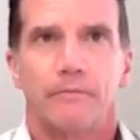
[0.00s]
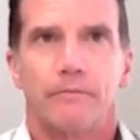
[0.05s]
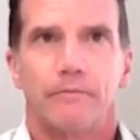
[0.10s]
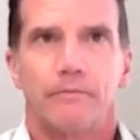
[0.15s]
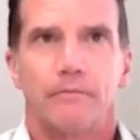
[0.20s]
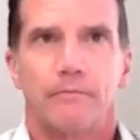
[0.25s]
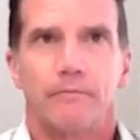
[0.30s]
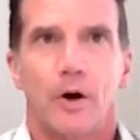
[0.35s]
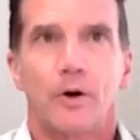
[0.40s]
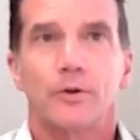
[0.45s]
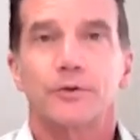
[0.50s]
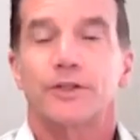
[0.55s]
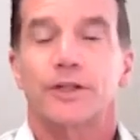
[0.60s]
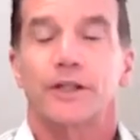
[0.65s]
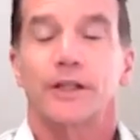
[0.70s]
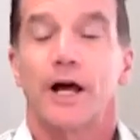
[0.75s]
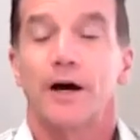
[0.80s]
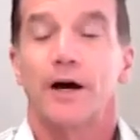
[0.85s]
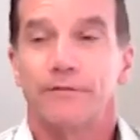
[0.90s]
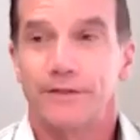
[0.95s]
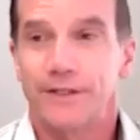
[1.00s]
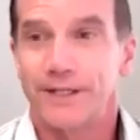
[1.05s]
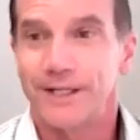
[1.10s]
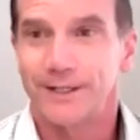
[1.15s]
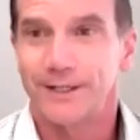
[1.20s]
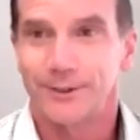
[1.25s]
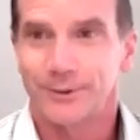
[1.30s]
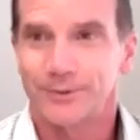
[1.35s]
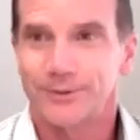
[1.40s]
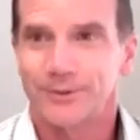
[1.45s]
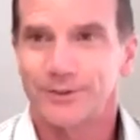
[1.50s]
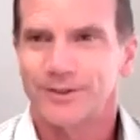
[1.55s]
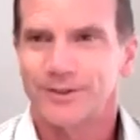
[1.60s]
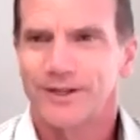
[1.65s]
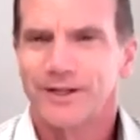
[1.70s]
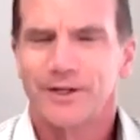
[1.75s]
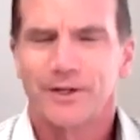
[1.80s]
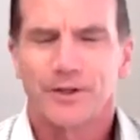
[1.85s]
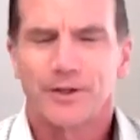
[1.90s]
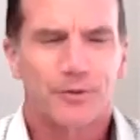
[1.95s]
most loved deals,
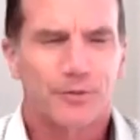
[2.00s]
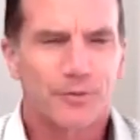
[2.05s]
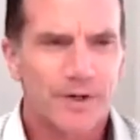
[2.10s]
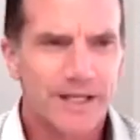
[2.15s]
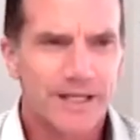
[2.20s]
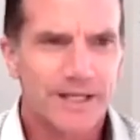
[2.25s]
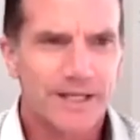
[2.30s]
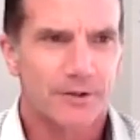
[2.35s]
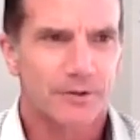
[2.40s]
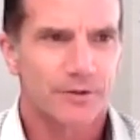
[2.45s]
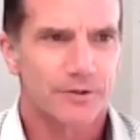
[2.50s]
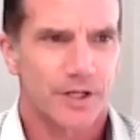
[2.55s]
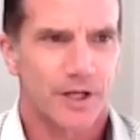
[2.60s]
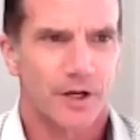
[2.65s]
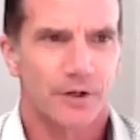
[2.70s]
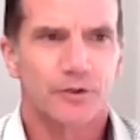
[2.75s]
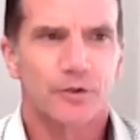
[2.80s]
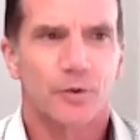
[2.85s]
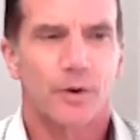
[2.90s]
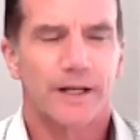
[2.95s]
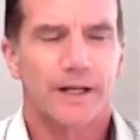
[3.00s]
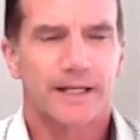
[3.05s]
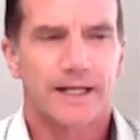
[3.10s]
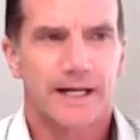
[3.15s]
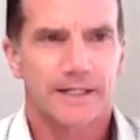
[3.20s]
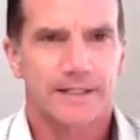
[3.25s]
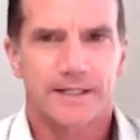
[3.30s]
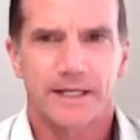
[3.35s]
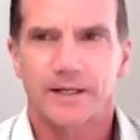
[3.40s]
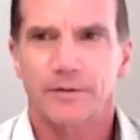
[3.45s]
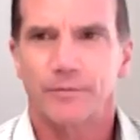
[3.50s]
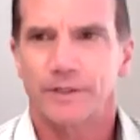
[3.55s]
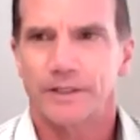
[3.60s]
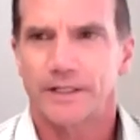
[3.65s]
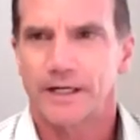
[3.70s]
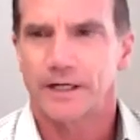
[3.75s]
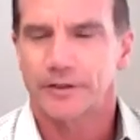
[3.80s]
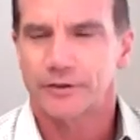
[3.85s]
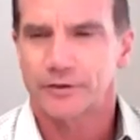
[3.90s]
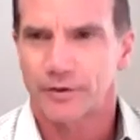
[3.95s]
3 years ago, 2019, we
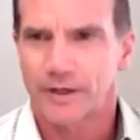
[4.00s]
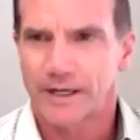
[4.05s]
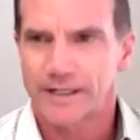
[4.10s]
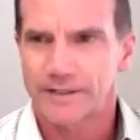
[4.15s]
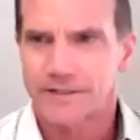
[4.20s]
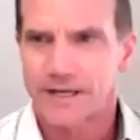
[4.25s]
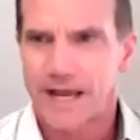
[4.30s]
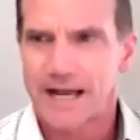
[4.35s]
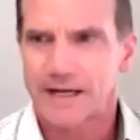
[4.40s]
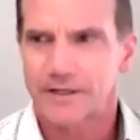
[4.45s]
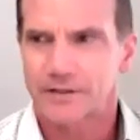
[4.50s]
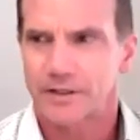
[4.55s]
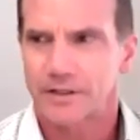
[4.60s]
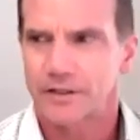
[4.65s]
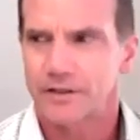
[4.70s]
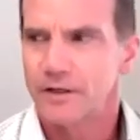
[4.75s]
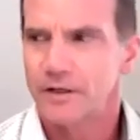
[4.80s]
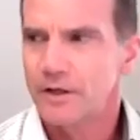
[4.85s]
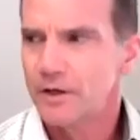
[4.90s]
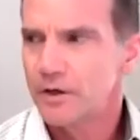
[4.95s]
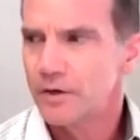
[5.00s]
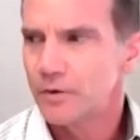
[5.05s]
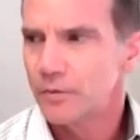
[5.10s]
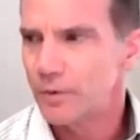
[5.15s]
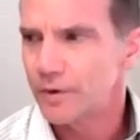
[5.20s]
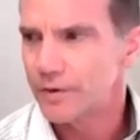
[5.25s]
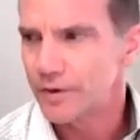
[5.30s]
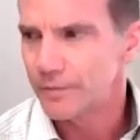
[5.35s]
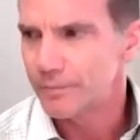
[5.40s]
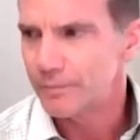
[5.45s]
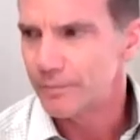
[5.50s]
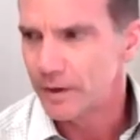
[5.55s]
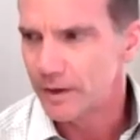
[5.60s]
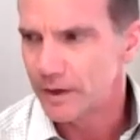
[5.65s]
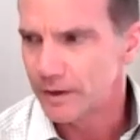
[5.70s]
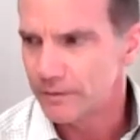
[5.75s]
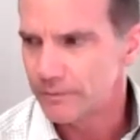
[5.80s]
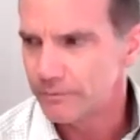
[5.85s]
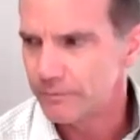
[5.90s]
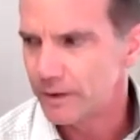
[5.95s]
did a transaction with
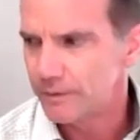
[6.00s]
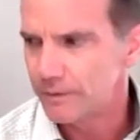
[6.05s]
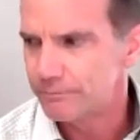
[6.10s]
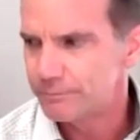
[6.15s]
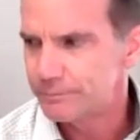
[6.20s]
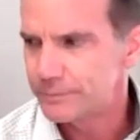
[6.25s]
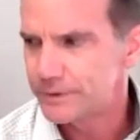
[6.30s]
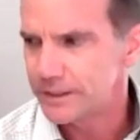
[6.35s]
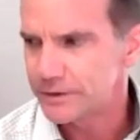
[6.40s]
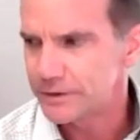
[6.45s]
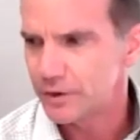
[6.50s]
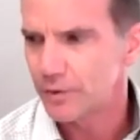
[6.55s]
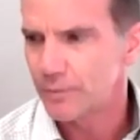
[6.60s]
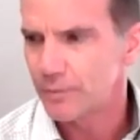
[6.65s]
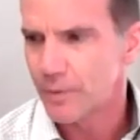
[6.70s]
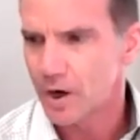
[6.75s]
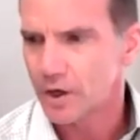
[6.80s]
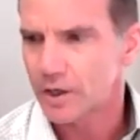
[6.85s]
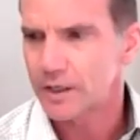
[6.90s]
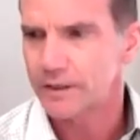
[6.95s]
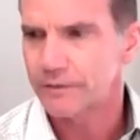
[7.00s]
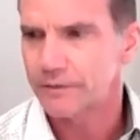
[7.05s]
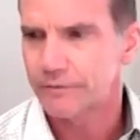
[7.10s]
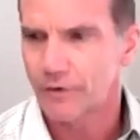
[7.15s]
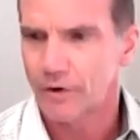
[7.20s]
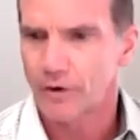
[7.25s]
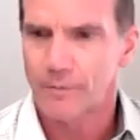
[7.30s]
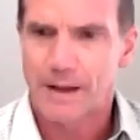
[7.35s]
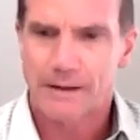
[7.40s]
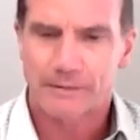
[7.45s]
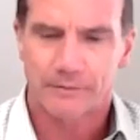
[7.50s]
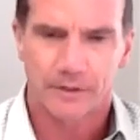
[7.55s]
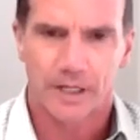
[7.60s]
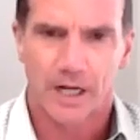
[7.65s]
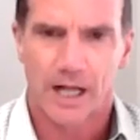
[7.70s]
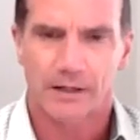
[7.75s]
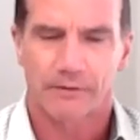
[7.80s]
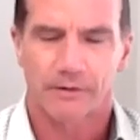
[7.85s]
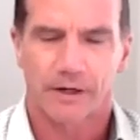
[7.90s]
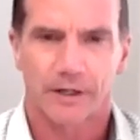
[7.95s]
a digital marketing firm out in
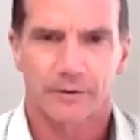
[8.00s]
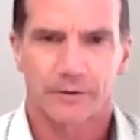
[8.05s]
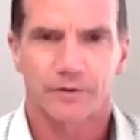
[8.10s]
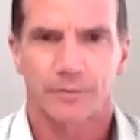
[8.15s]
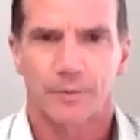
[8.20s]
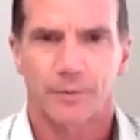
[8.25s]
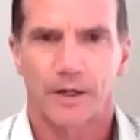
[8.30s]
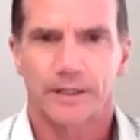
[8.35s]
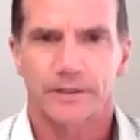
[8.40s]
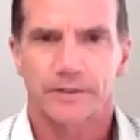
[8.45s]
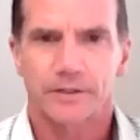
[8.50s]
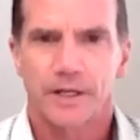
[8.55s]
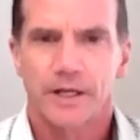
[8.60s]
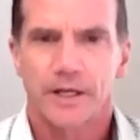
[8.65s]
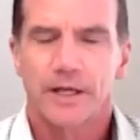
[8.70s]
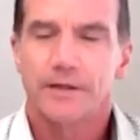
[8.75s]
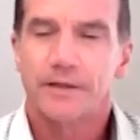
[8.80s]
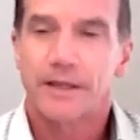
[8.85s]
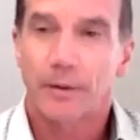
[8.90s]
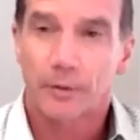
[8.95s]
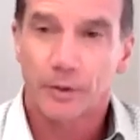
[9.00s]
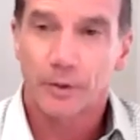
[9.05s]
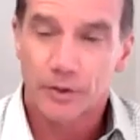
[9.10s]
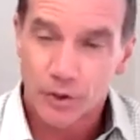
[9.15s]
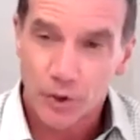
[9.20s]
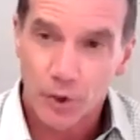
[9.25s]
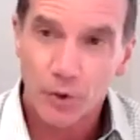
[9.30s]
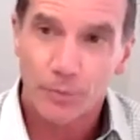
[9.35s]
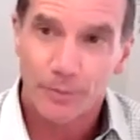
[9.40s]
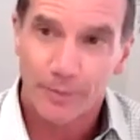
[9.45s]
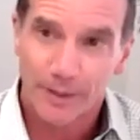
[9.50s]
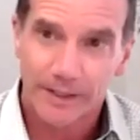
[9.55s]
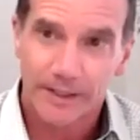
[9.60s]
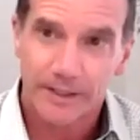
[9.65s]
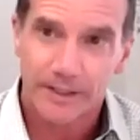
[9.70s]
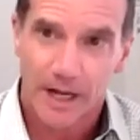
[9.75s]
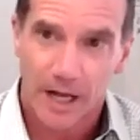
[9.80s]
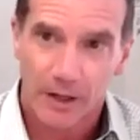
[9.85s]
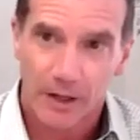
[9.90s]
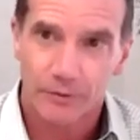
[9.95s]
Colorado Springs. They were $2
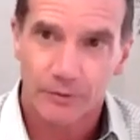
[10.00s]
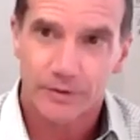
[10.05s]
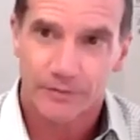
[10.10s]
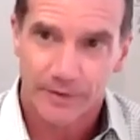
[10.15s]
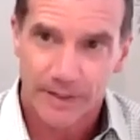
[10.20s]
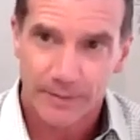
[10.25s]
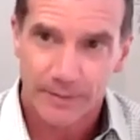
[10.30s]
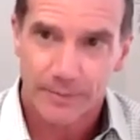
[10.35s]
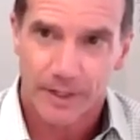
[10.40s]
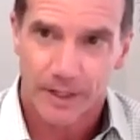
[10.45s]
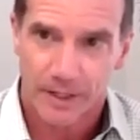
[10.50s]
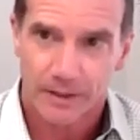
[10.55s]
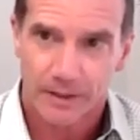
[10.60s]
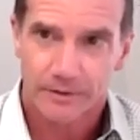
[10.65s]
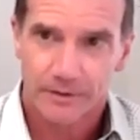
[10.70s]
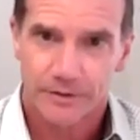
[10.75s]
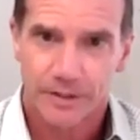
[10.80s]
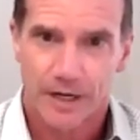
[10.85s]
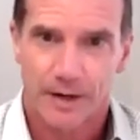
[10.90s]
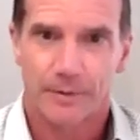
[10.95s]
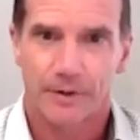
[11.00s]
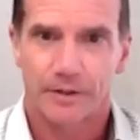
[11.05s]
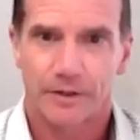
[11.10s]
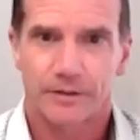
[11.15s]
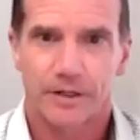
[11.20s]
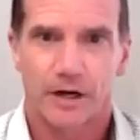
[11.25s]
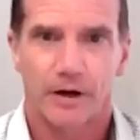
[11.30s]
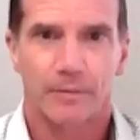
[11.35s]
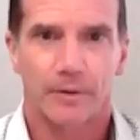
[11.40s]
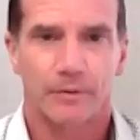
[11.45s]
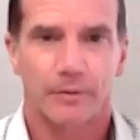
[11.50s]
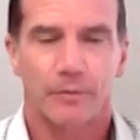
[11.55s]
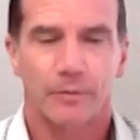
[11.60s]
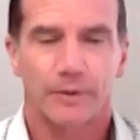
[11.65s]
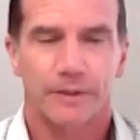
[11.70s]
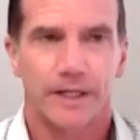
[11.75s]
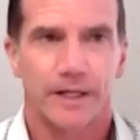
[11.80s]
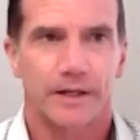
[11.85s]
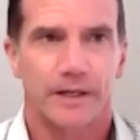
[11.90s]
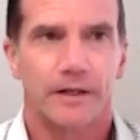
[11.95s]
million of EBITDA, Jeremy, when we
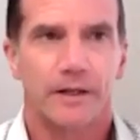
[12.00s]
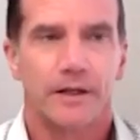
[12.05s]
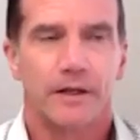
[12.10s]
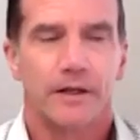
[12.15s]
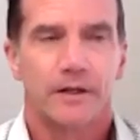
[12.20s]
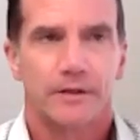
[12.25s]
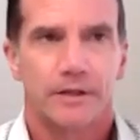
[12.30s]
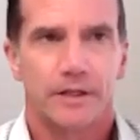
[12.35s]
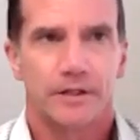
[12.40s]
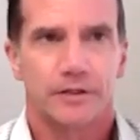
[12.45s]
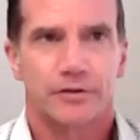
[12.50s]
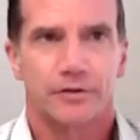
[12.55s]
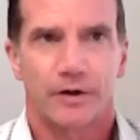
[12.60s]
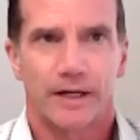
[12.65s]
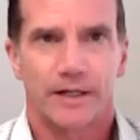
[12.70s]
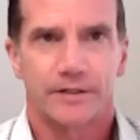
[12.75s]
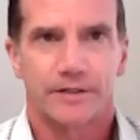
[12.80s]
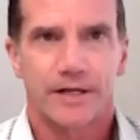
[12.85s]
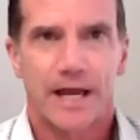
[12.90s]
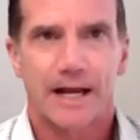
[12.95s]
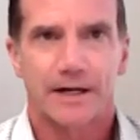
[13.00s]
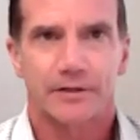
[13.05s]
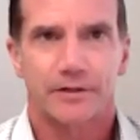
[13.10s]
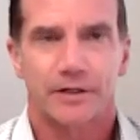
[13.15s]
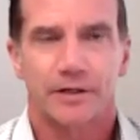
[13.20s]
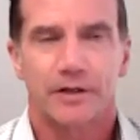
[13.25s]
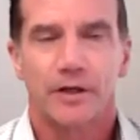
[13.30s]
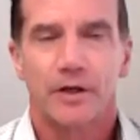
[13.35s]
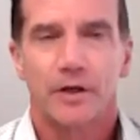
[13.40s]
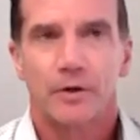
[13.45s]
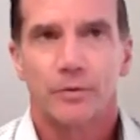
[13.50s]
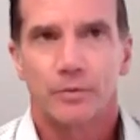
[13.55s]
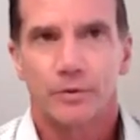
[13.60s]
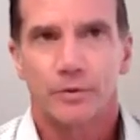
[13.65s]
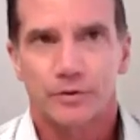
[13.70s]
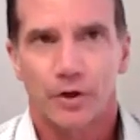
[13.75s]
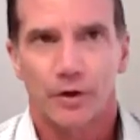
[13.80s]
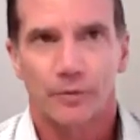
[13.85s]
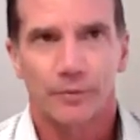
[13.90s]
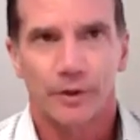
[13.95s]
did this transaction. We
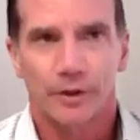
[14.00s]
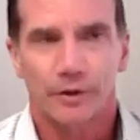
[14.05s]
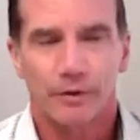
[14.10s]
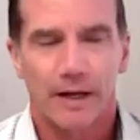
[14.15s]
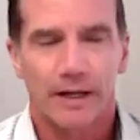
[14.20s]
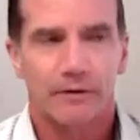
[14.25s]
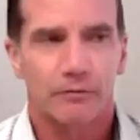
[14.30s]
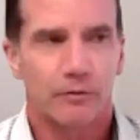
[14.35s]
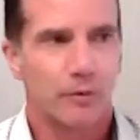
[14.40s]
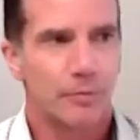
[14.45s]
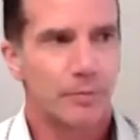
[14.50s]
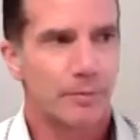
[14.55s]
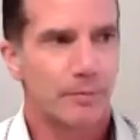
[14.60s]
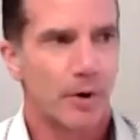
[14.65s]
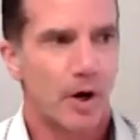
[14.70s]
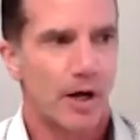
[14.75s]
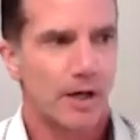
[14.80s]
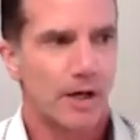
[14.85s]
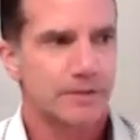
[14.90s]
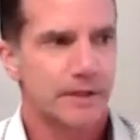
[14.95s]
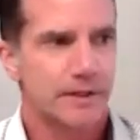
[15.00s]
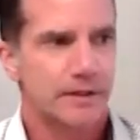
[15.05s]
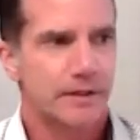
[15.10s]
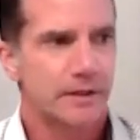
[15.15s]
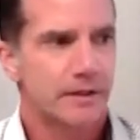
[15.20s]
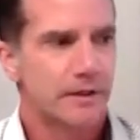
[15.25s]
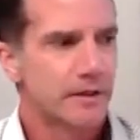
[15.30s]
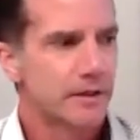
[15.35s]
sold them to a great group in Boston.